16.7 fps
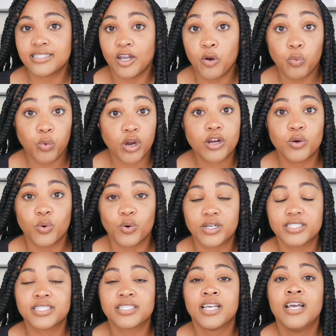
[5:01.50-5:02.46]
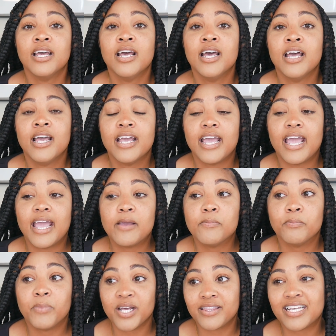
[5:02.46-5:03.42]
a workhorse,
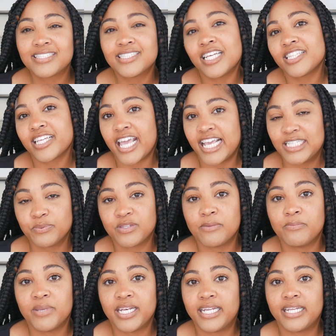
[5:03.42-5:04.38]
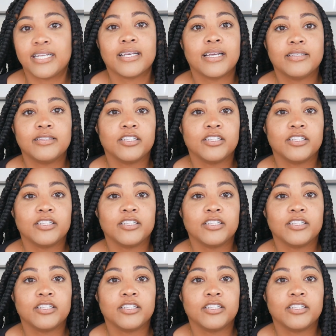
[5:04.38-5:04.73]
but that's not the case with the mini.